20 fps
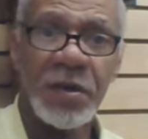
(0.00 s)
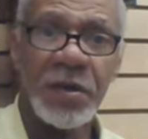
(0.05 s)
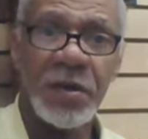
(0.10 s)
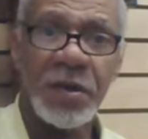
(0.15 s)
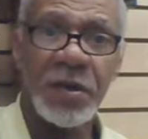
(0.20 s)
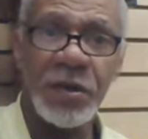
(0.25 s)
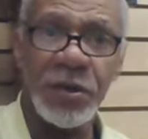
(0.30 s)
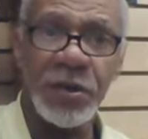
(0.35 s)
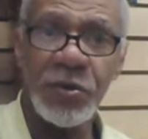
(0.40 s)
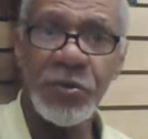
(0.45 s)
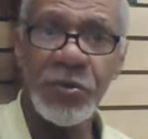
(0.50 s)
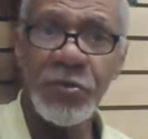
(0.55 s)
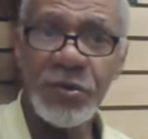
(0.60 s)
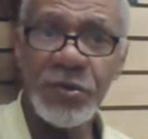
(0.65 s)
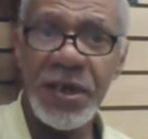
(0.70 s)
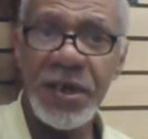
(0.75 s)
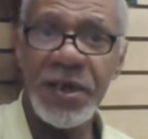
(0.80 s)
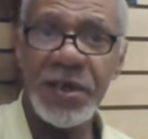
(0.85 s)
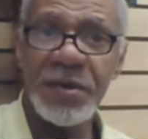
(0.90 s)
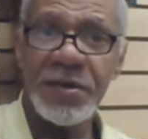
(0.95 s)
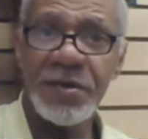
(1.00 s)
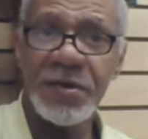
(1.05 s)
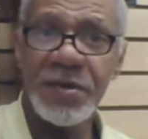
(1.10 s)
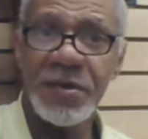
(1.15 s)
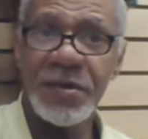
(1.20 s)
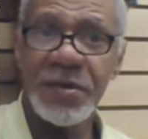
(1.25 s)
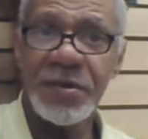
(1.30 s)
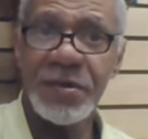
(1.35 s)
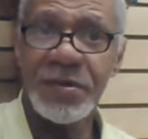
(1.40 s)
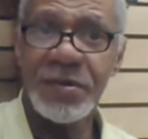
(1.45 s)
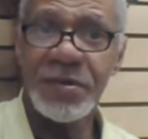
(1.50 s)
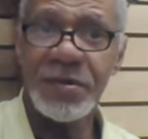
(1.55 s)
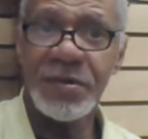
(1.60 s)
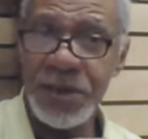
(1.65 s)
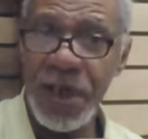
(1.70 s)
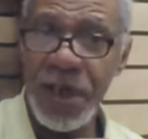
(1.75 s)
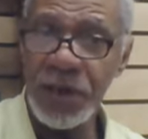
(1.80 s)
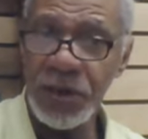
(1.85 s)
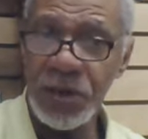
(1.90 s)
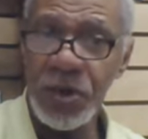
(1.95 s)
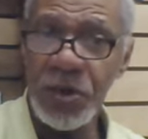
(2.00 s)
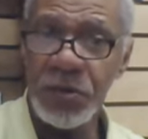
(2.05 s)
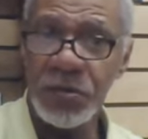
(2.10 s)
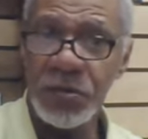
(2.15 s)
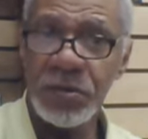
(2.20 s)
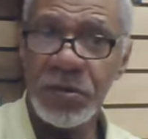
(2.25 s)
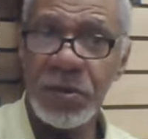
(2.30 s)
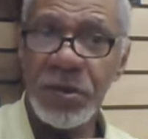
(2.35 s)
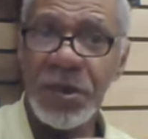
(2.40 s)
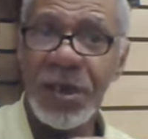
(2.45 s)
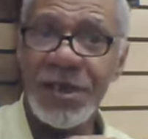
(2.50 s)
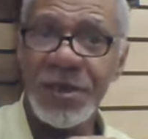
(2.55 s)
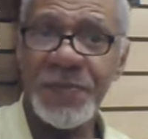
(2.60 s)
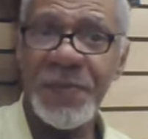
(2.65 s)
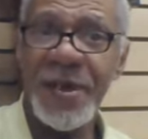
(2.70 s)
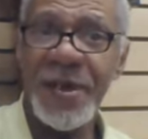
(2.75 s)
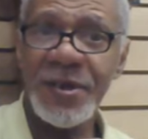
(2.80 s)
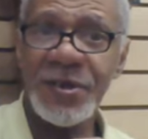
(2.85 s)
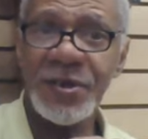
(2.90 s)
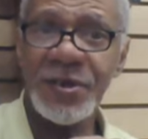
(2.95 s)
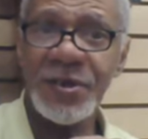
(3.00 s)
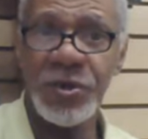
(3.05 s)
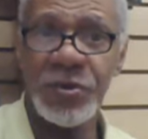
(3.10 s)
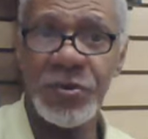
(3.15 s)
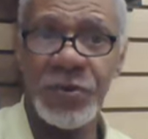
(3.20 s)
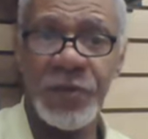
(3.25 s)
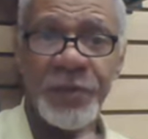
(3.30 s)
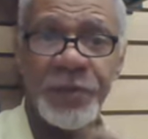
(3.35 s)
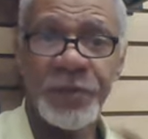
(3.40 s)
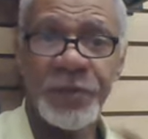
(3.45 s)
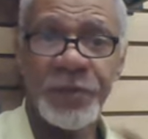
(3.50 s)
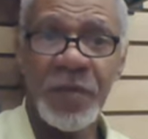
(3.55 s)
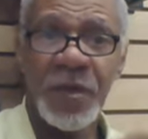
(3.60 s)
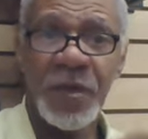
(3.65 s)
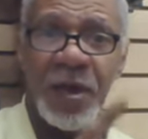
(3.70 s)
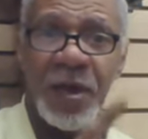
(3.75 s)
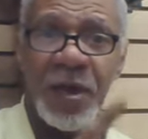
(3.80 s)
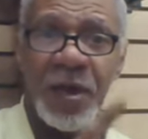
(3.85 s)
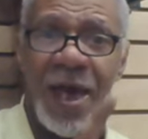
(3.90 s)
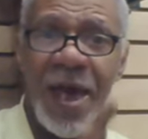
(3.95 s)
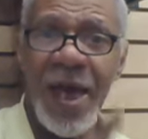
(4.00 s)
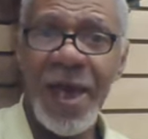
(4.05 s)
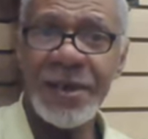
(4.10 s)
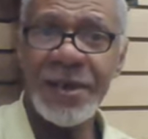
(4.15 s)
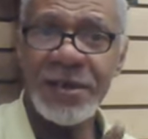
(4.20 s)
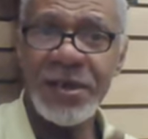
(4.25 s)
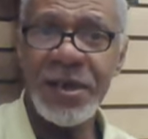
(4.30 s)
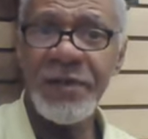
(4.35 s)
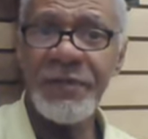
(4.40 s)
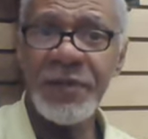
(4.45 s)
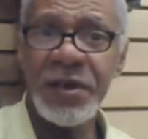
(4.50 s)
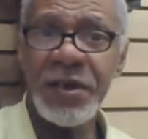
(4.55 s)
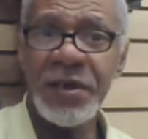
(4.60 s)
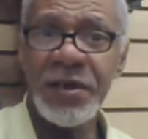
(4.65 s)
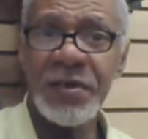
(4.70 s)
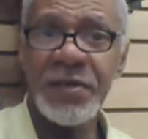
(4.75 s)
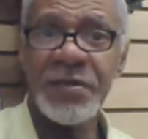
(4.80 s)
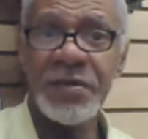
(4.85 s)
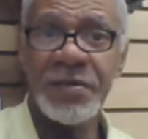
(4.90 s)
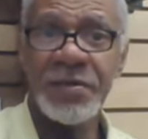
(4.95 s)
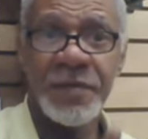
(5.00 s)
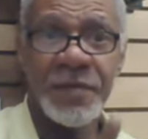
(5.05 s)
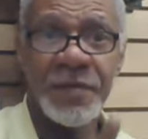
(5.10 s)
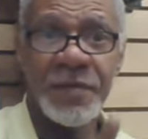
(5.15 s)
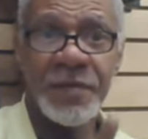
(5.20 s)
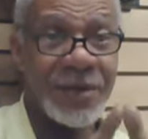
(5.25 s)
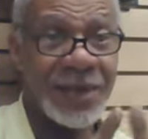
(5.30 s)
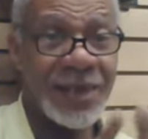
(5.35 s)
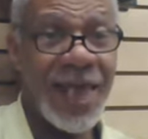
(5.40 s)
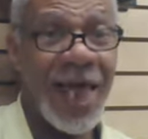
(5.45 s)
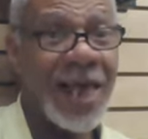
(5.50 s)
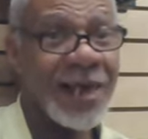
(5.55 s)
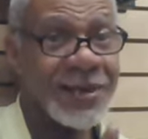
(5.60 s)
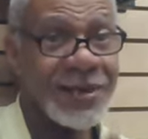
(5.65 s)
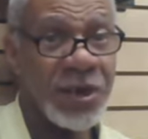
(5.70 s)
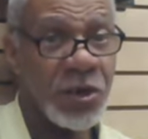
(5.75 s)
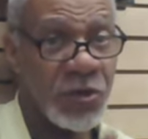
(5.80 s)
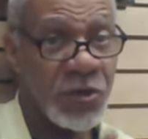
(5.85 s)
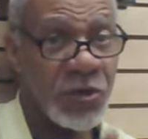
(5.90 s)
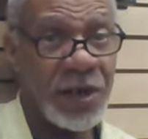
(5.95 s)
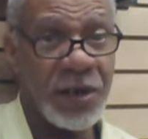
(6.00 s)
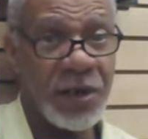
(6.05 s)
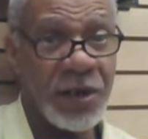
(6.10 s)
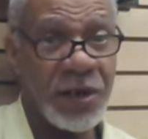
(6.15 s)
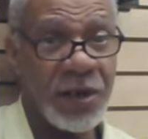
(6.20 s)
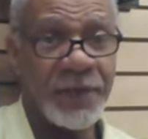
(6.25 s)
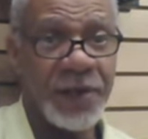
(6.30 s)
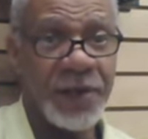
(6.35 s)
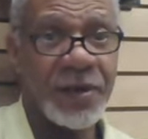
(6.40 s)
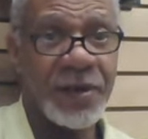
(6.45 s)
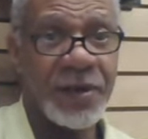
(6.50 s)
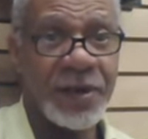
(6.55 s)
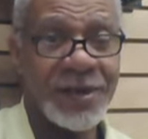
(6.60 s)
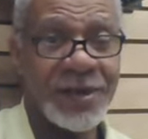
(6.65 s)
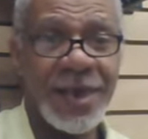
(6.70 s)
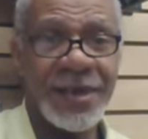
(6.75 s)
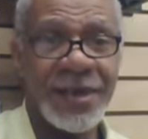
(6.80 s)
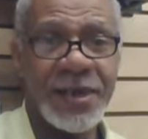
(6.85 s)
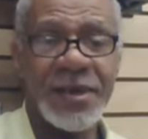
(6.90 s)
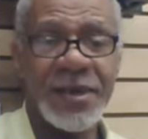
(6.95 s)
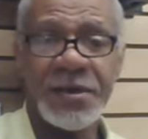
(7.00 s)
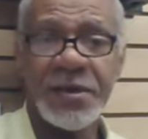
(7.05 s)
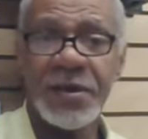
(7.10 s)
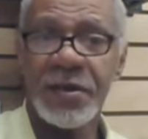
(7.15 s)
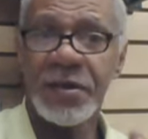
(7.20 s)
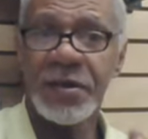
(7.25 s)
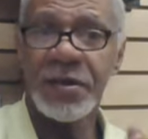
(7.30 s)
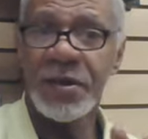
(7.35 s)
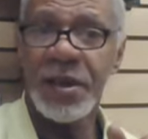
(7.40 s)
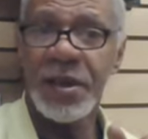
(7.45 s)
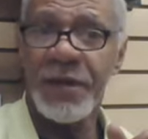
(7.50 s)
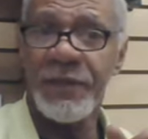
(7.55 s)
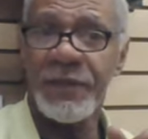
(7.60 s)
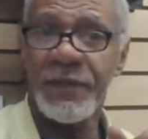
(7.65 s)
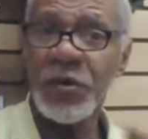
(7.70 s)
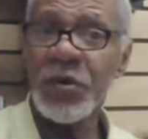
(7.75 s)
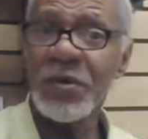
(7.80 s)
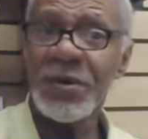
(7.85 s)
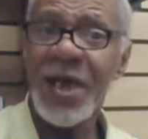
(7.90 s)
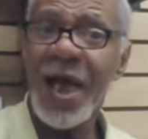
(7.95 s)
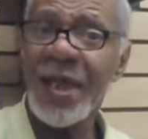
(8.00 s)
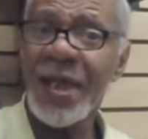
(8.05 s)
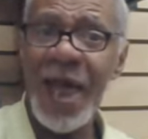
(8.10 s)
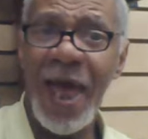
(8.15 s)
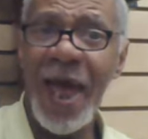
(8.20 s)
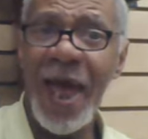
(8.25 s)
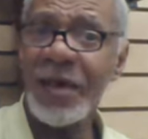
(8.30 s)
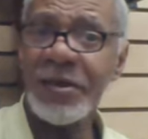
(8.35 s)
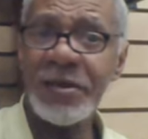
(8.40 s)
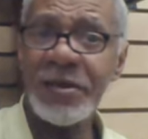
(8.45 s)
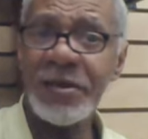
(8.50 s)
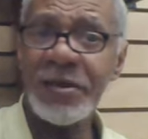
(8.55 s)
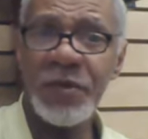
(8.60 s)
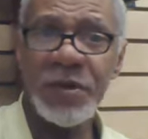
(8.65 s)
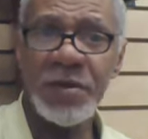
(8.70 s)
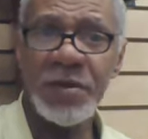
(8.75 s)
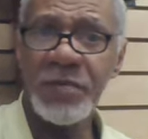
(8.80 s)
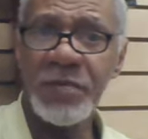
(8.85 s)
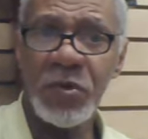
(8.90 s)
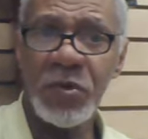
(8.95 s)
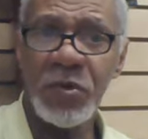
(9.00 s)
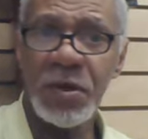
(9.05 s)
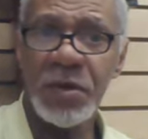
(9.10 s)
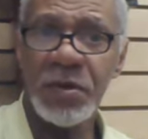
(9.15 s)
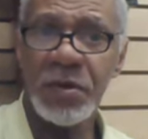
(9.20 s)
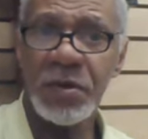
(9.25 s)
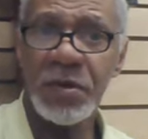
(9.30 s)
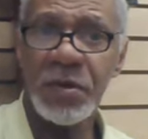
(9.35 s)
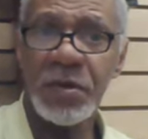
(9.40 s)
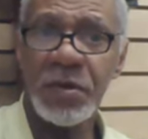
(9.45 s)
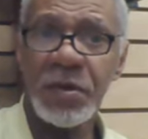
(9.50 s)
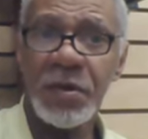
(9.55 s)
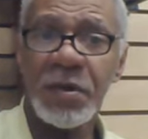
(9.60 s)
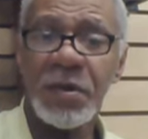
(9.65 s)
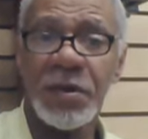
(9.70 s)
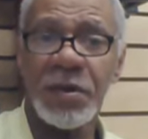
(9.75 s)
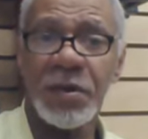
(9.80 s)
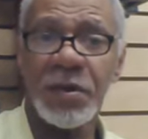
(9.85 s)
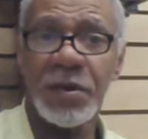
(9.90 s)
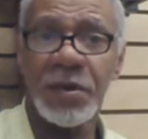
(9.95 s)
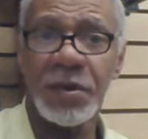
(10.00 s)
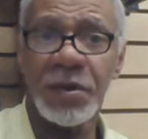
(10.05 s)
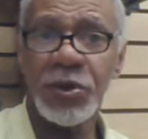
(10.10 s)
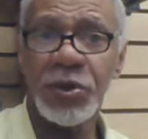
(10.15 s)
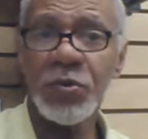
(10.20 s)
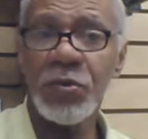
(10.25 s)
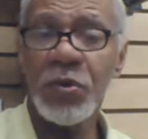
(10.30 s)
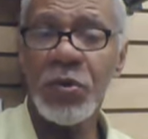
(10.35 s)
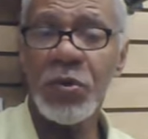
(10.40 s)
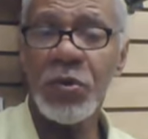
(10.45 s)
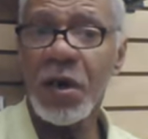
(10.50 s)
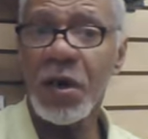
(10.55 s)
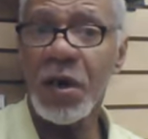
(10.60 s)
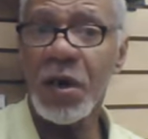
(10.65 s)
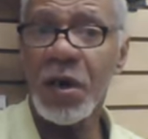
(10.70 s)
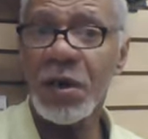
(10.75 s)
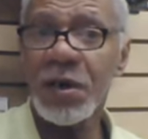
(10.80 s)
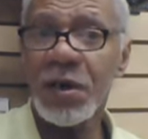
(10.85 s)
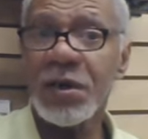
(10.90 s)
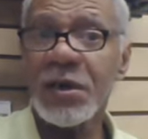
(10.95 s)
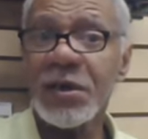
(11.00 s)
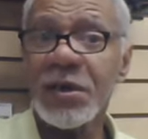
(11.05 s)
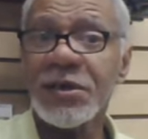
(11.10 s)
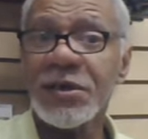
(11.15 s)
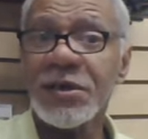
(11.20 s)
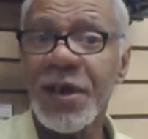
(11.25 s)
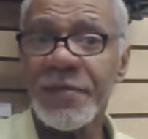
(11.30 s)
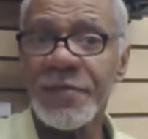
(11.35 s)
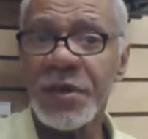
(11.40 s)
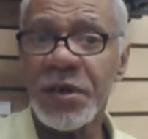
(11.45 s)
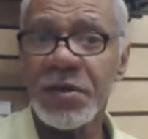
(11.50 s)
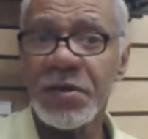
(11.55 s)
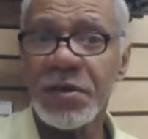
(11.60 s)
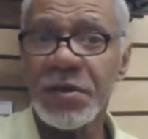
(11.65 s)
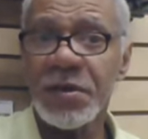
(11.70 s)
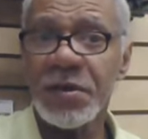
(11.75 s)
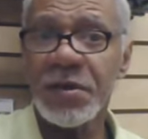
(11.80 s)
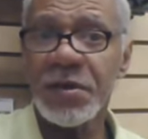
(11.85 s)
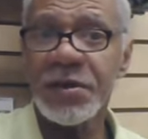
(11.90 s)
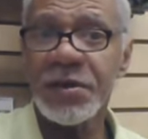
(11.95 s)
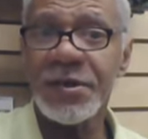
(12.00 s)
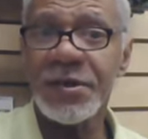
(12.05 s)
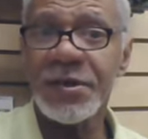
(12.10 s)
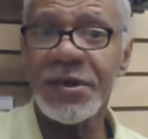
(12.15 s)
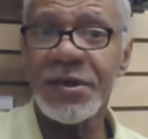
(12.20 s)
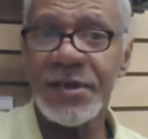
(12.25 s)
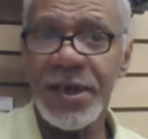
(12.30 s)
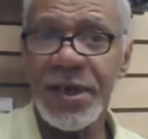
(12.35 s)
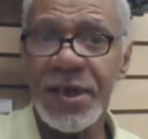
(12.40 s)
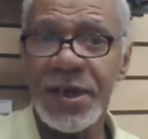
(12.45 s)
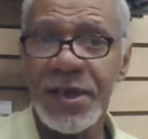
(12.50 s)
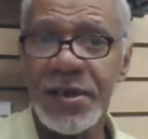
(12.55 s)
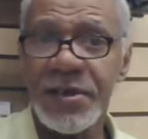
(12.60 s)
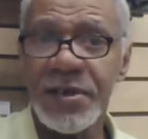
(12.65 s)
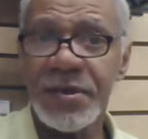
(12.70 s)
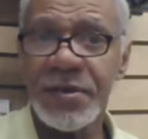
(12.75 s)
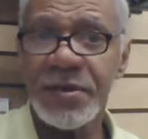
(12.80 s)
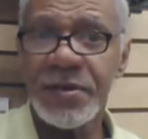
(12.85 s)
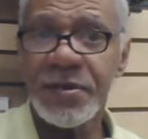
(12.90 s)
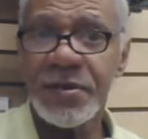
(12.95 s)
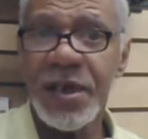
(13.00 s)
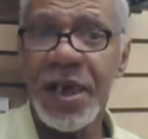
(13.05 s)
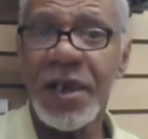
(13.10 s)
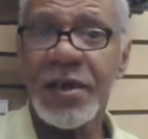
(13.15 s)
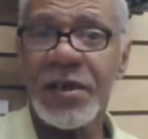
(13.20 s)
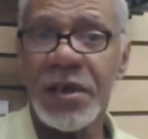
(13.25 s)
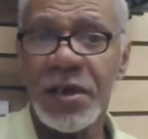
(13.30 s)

you need to take note, especially you. Activity, lack thereof, that is. If you're not active anymore, you are subject to disease and